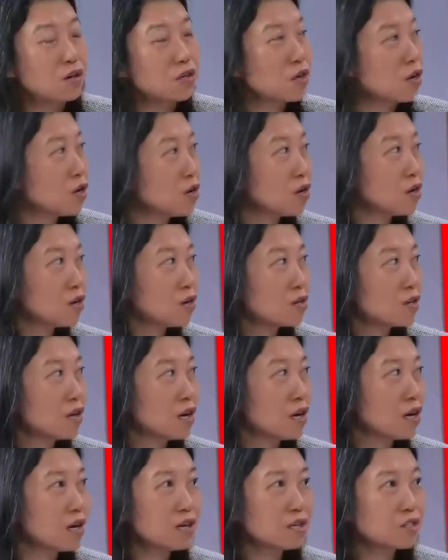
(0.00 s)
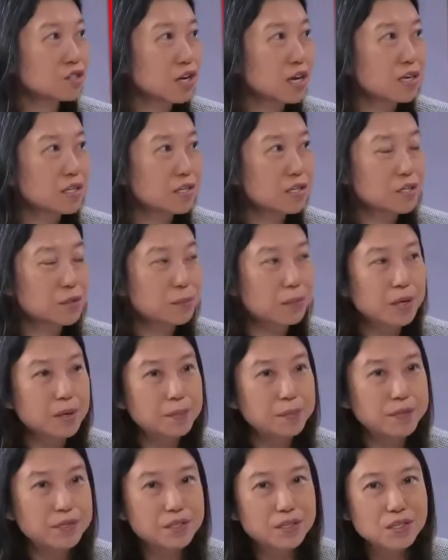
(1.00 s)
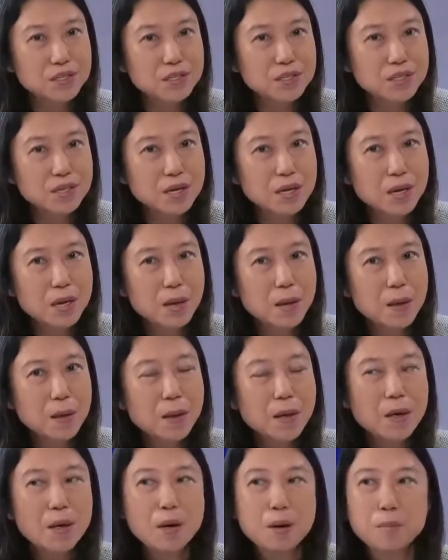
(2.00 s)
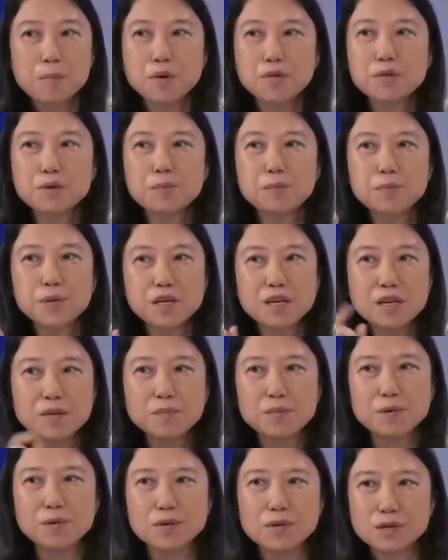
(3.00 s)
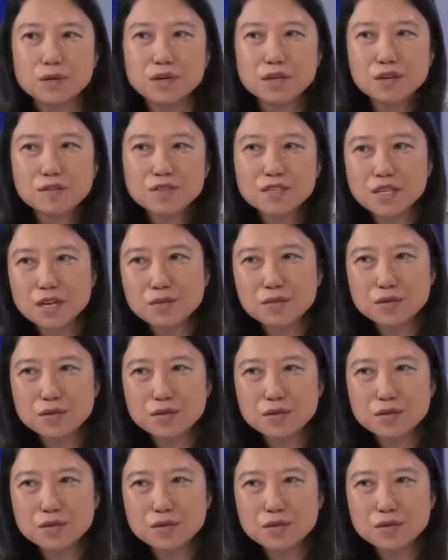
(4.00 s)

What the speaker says: Kong are Chinese puppets. But the people of South